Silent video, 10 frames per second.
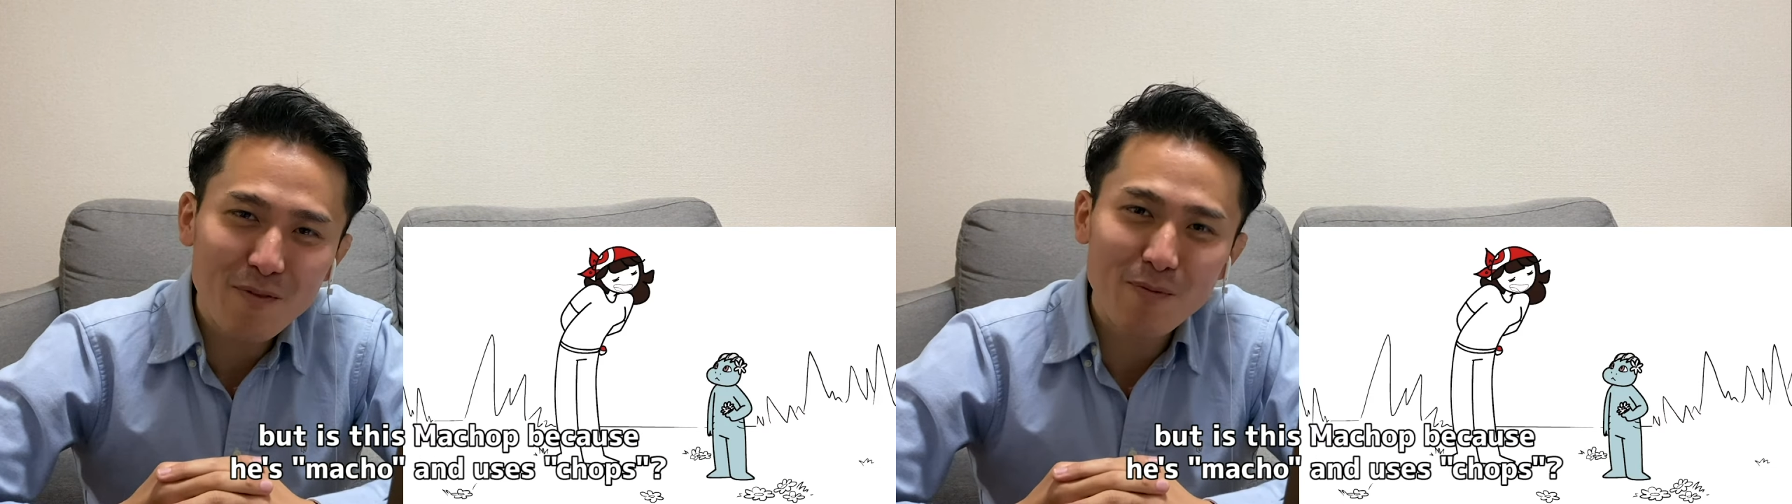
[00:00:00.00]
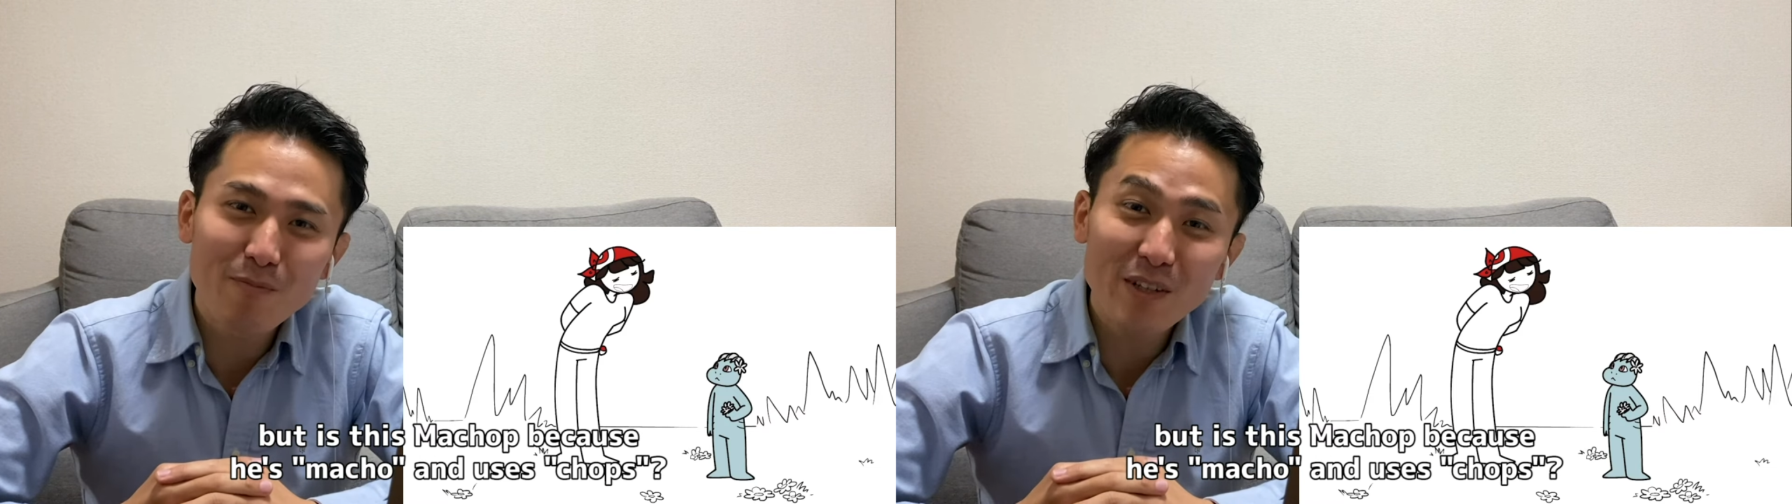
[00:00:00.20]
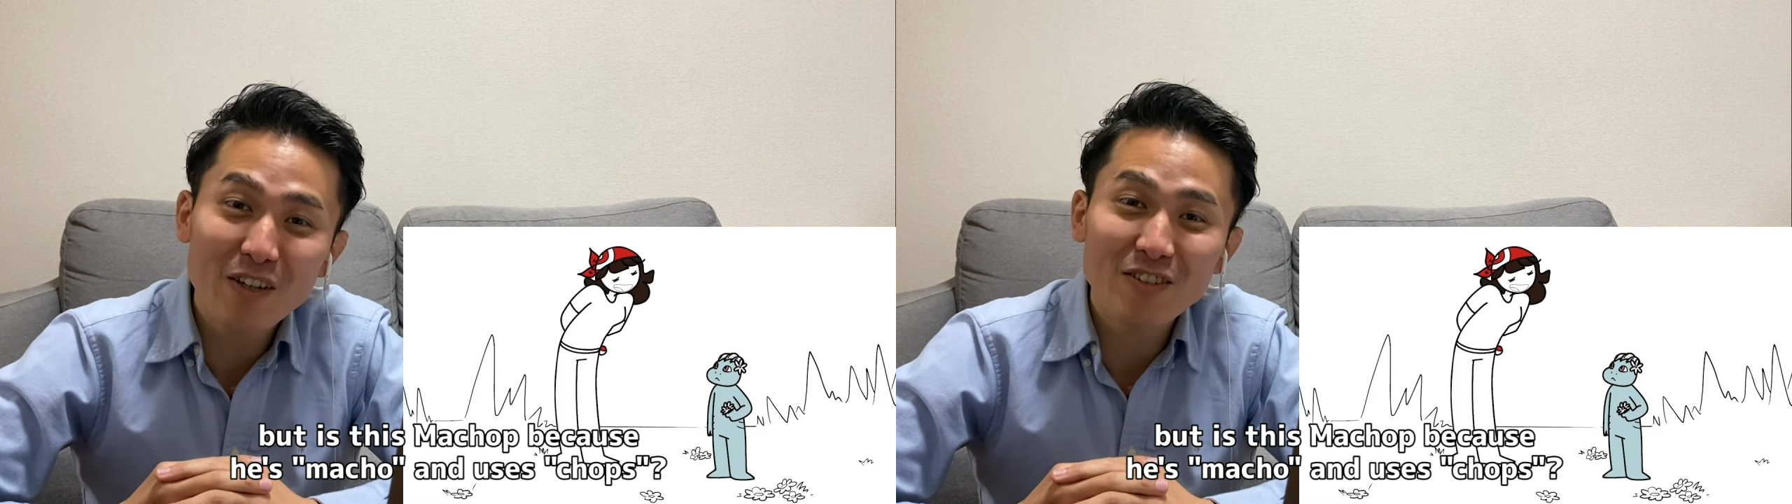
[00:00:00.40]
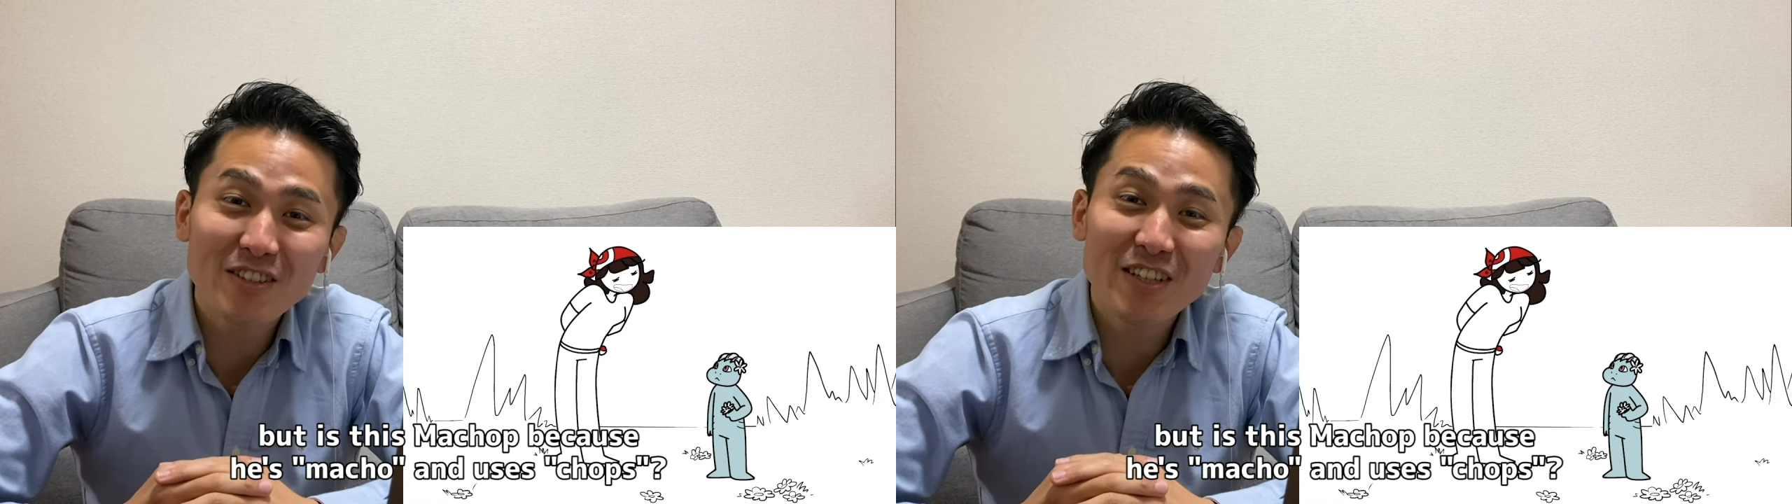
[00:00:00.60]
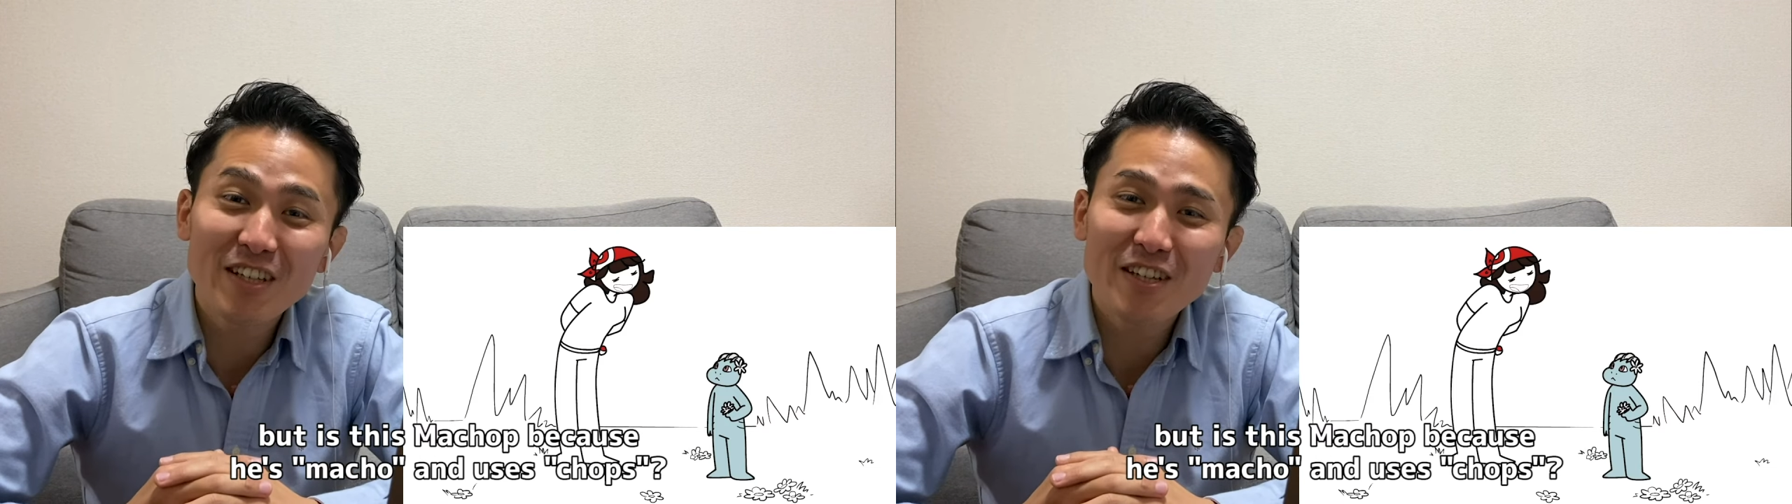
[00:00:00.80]
because
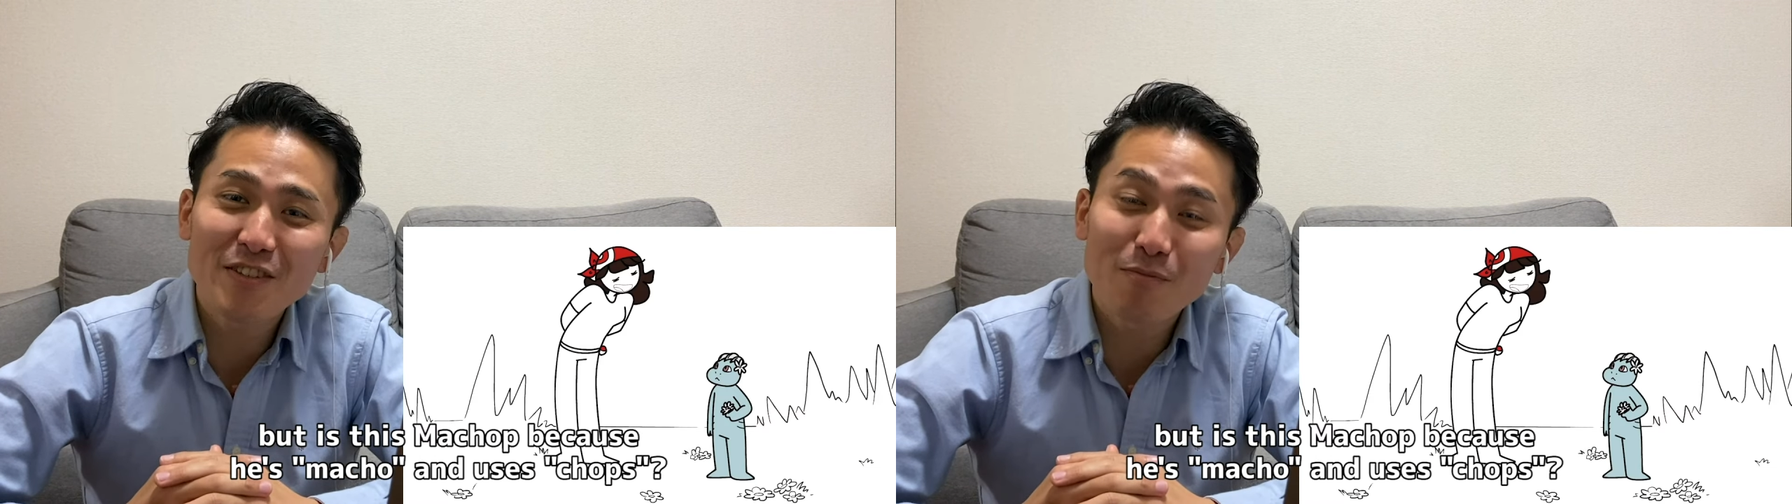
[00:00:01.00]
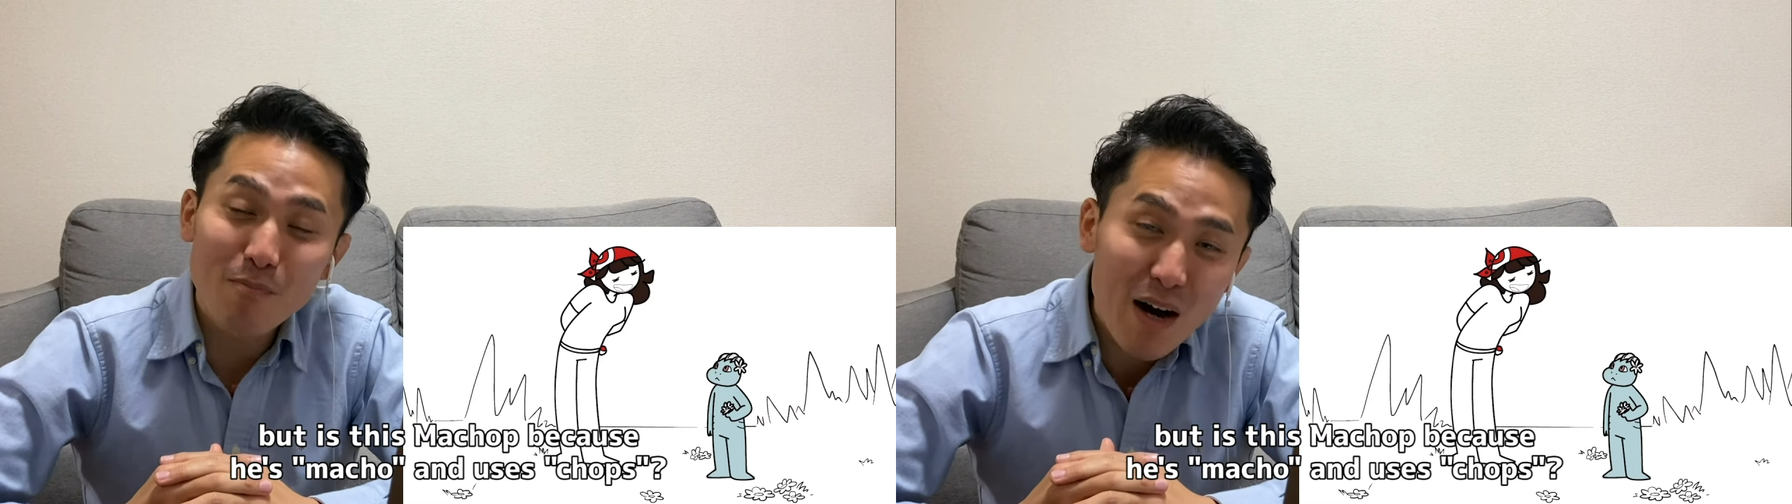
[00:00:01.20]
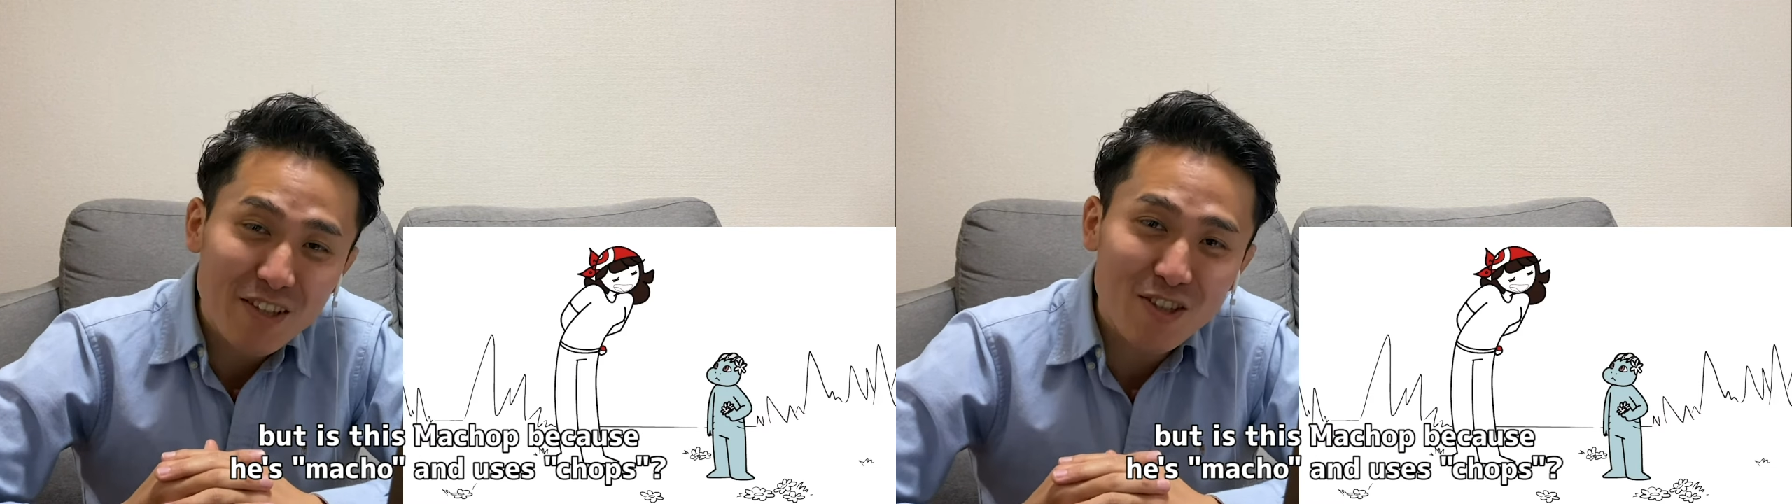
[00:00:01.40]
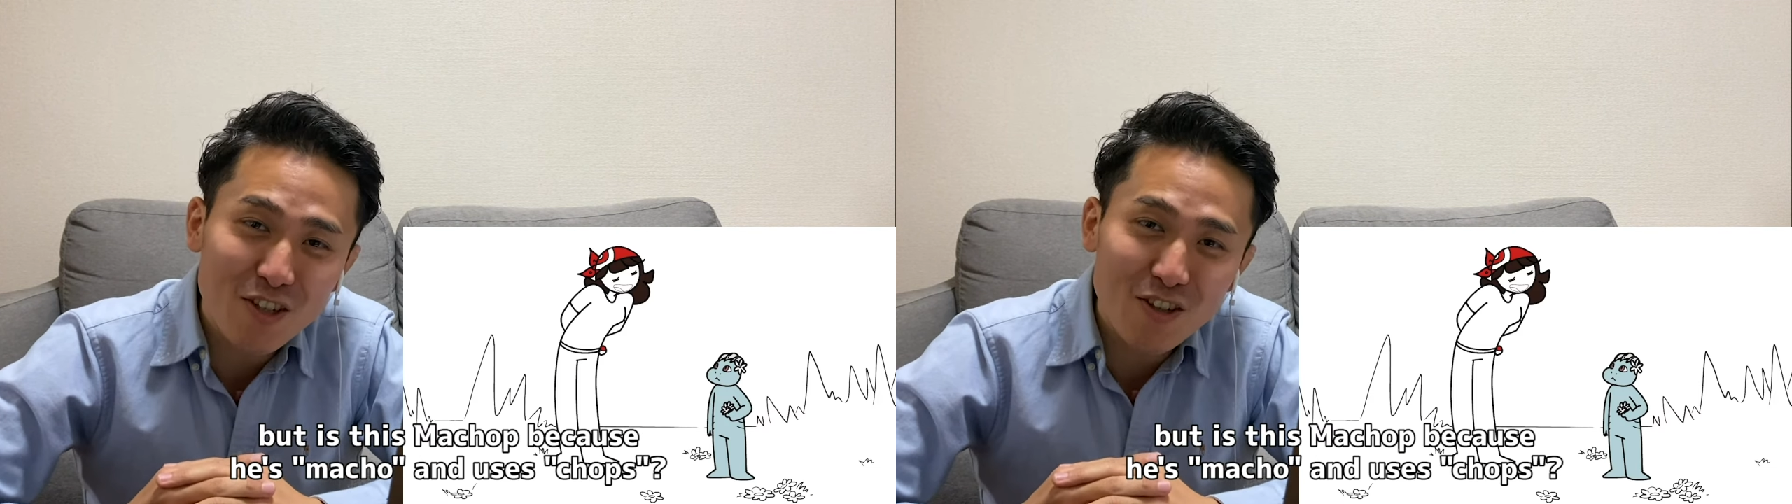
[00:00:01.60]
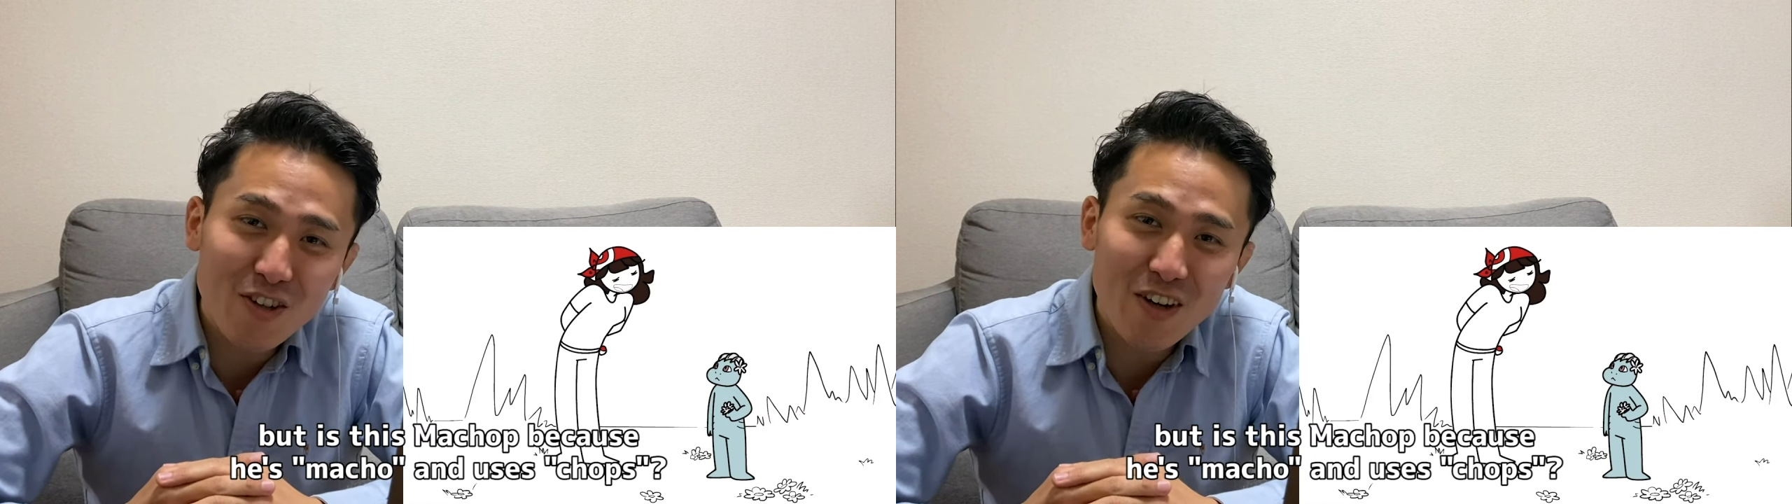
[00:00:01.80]
he's macho